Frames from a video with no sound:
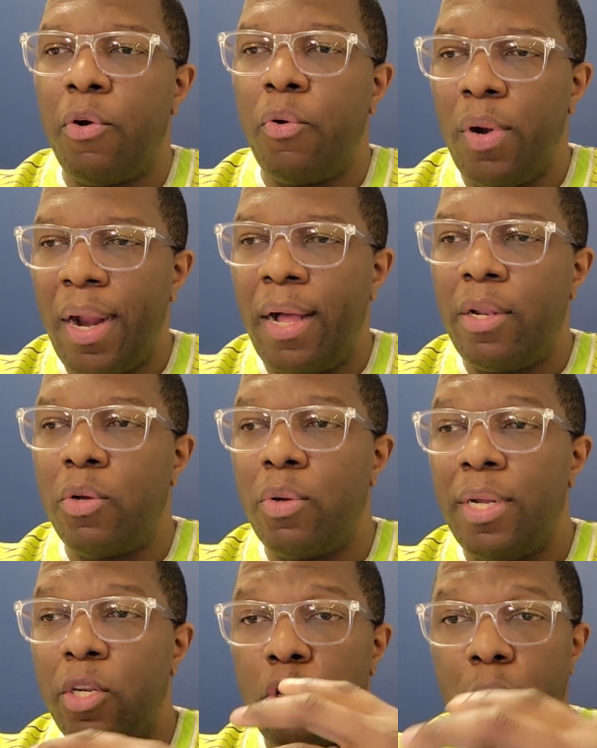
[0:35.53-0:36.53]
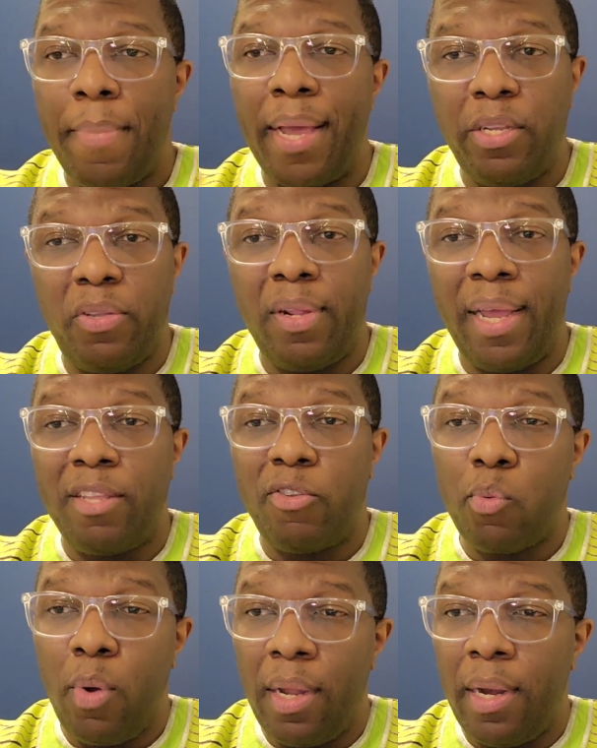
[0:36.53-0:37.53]
Ronaldo into the Manchester United
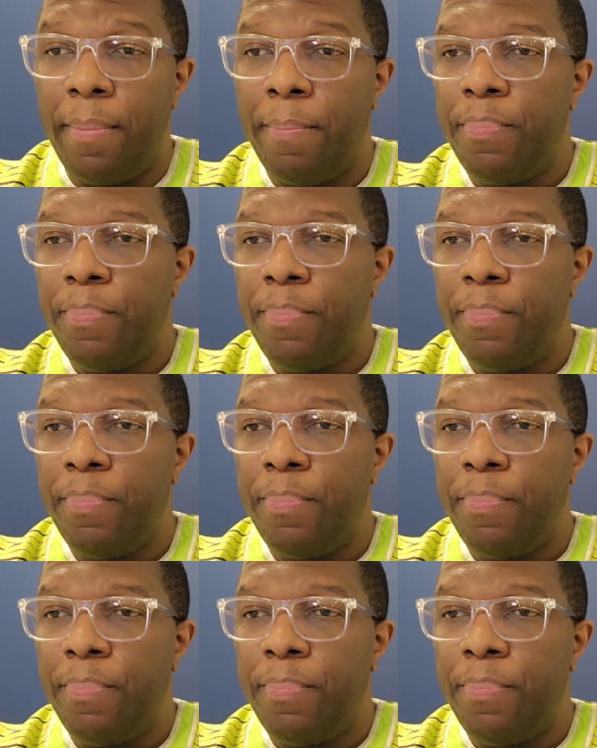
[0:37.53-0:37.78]
squad.